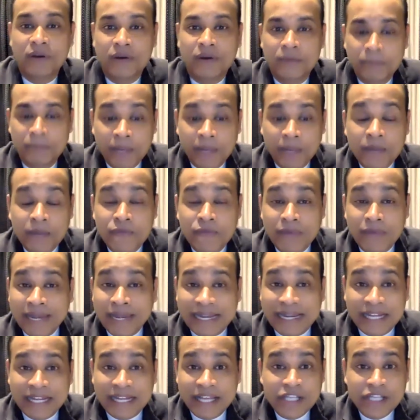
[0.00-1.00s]
become very
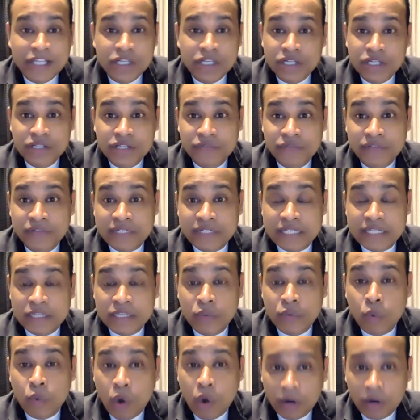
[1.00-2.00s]
dangerous if it's in the
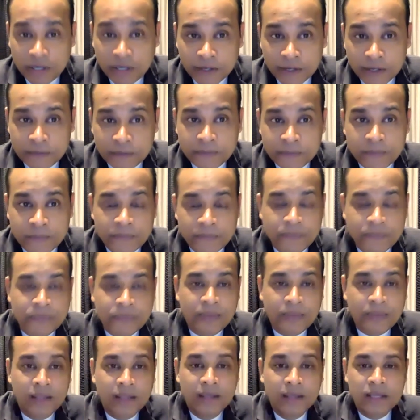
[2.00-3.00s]
water.
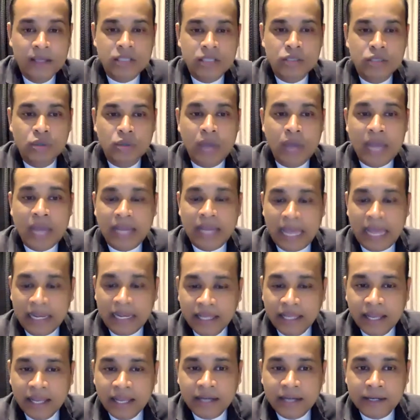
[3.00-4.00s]
So an
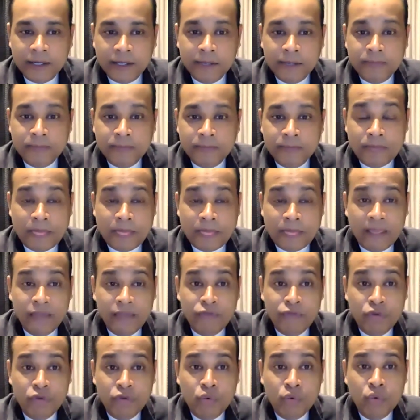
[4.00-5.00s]
alligator, if
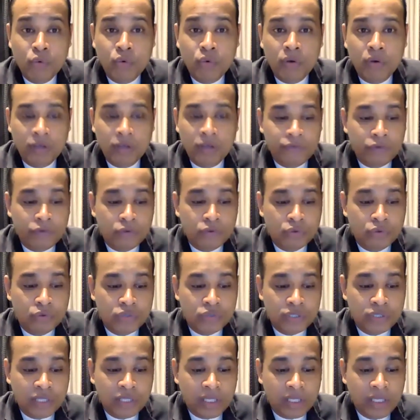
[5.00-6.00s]
you
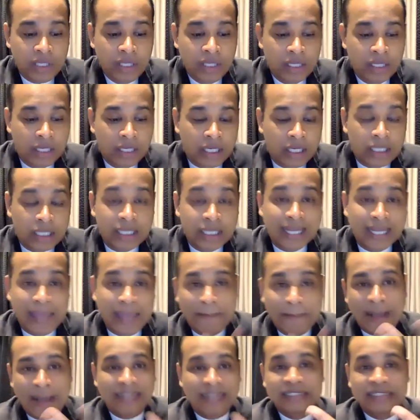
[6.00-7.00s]
see the
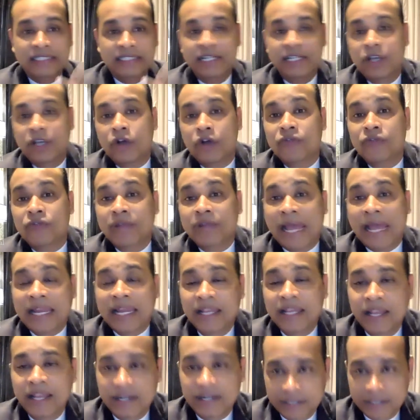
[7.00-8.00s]
capacity of an
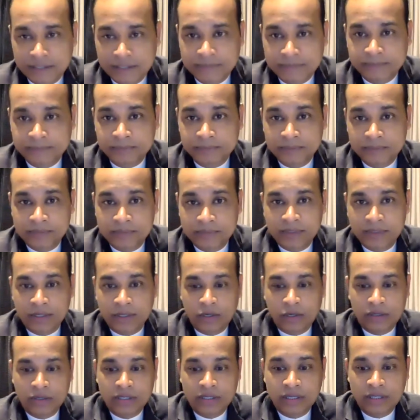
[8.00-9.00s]
alligator,
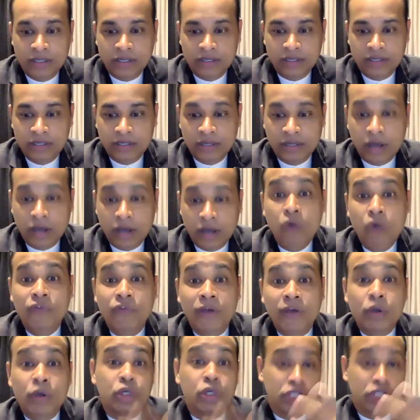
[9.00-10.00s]
or the how
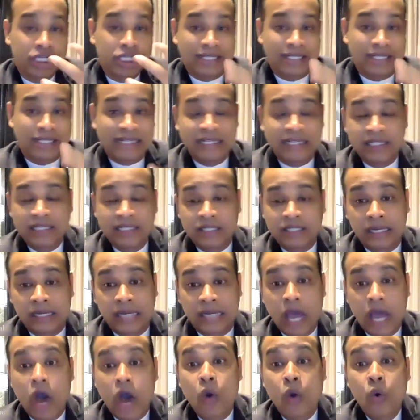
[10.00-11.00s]
ferocious it is and
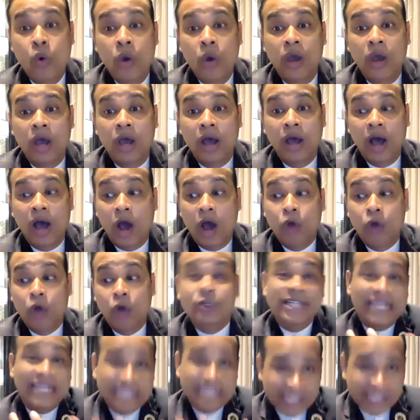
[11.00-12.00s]
how
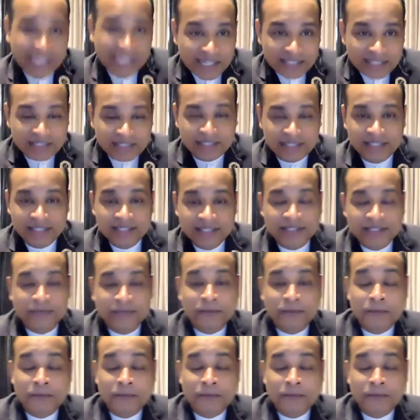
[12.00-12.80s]
dangerous it is,